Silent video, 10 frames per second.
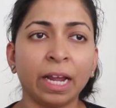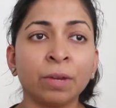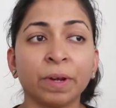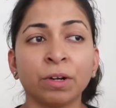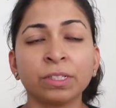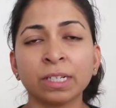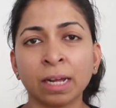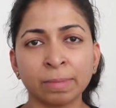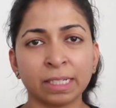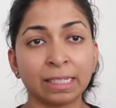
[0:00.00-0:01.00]
Anyway, it also
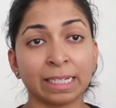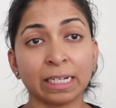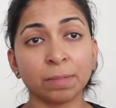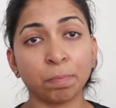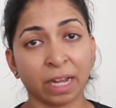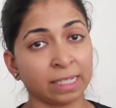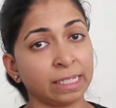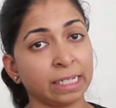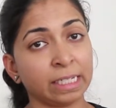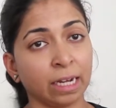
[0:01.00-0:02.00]
comes in sealed
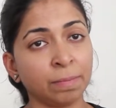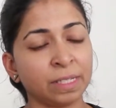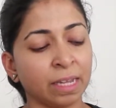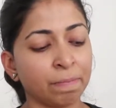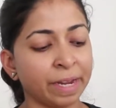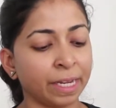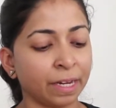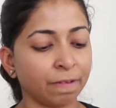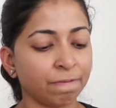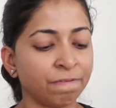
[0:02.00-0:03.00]
plastic tubs that make
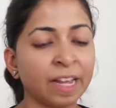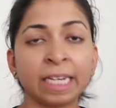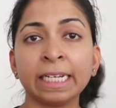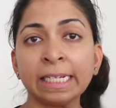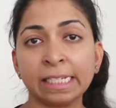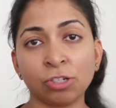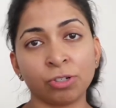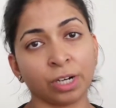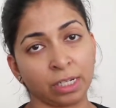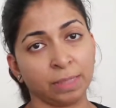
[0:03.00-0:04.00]
it fairly easy to
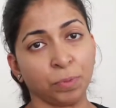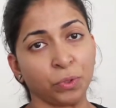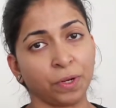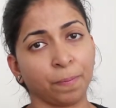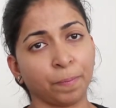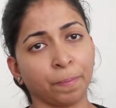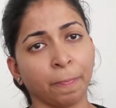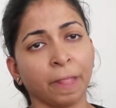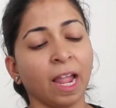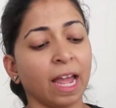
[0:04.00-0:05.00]
transport.
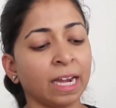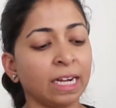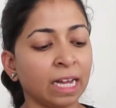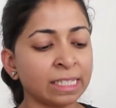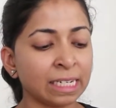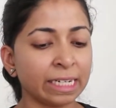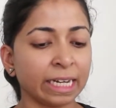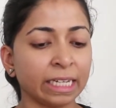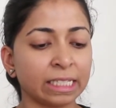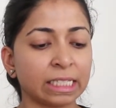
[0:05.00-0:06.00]
And lastly,
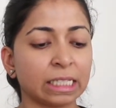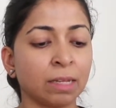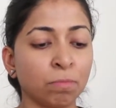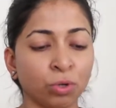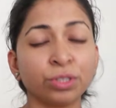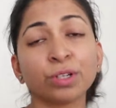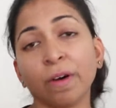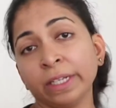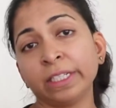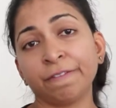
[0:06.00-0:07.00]
it's the most
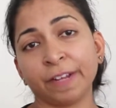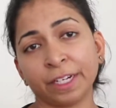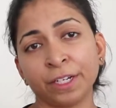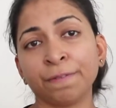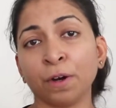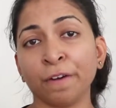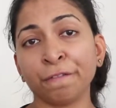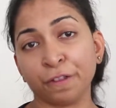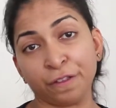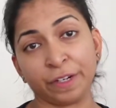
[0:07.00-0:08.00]
cost effective of
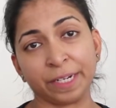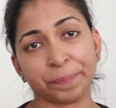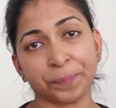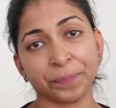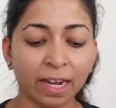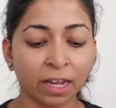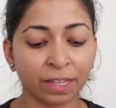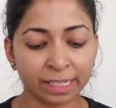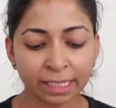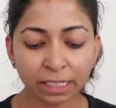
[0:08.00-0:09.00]
the three. Now,
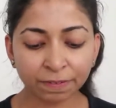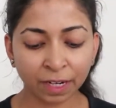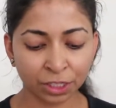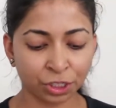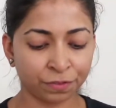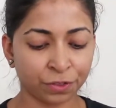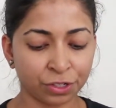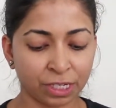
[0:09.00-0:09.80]
the disadvantage of